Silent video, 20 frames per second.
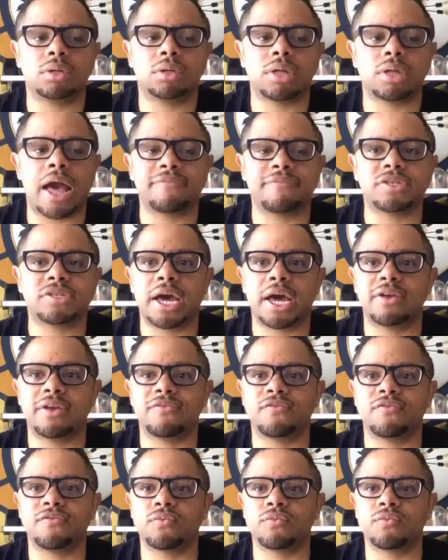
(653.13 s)
have to kind of
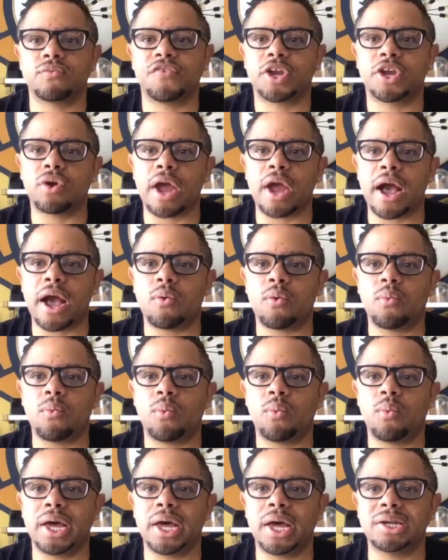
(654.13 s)
figure out
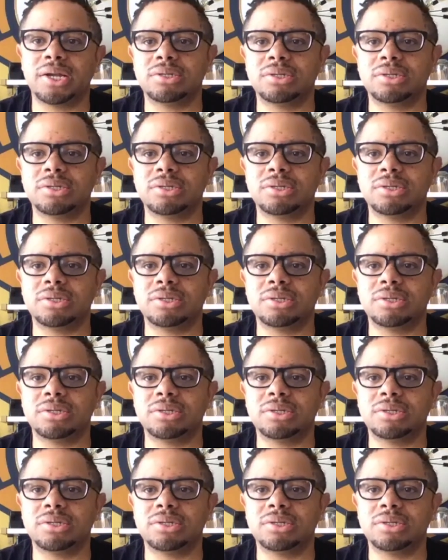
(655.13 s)
what